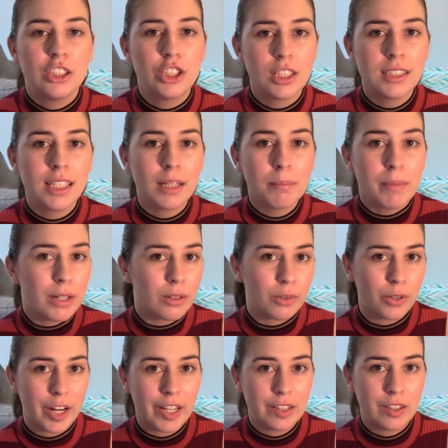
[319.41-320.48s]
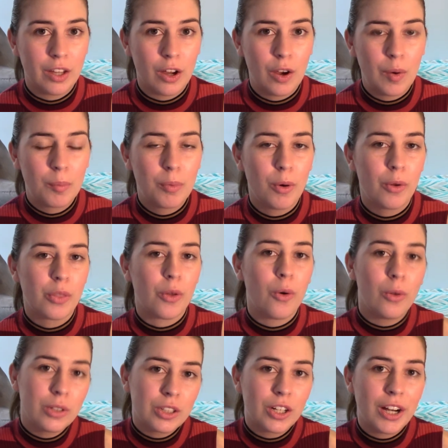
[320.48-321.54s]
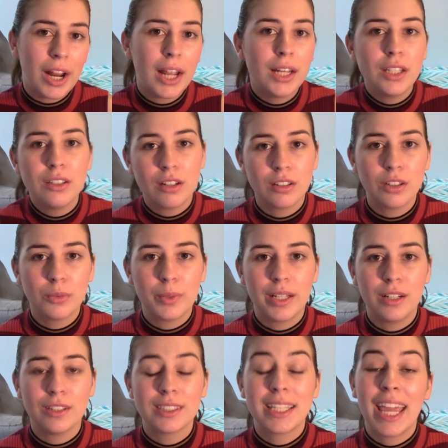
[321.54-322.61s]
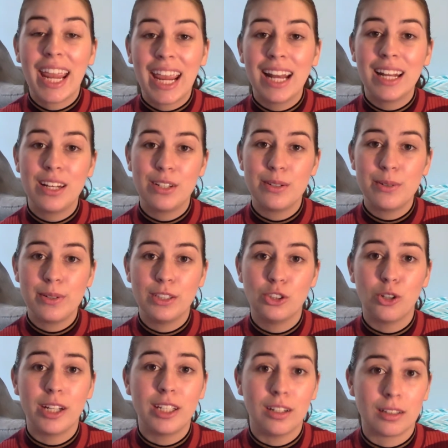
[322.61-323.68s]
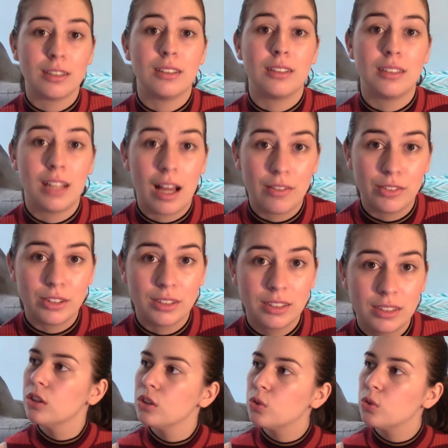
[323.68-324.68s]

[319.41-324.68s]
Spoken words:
Just like middle grade though, both older and younger readers can and do enjoy young adult novels.